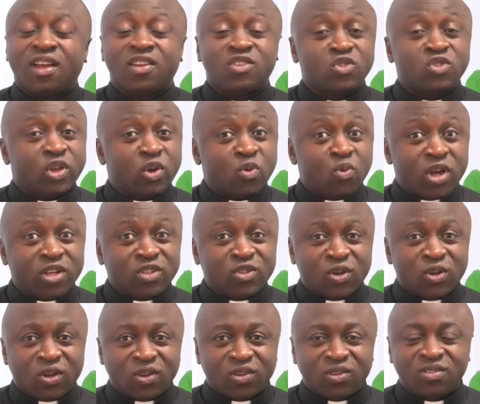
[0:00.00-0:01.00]
So he went
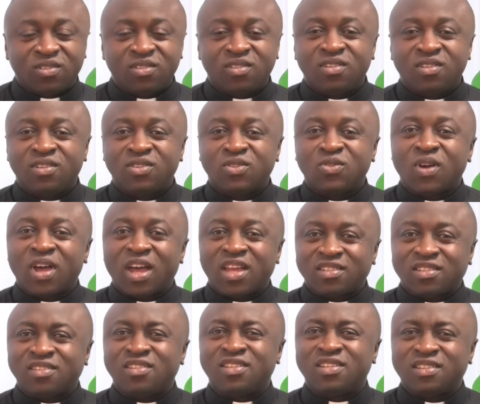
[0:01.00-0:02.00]
on to
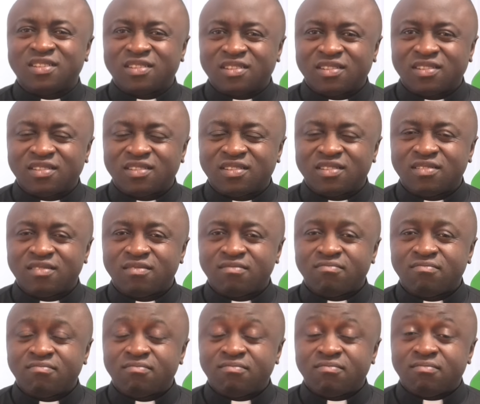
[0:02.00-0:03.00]
ask Jesus.
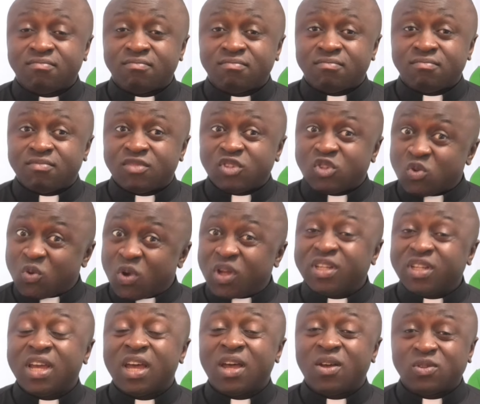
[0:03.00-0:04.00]
So
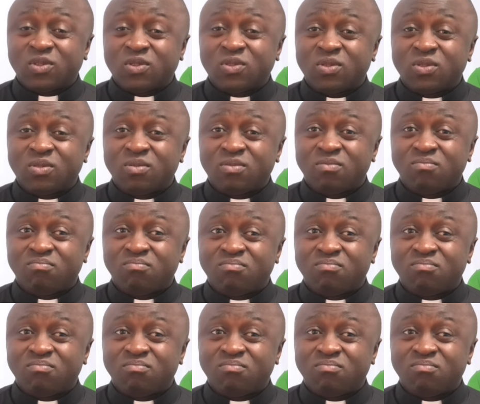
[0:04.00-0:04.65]
what else?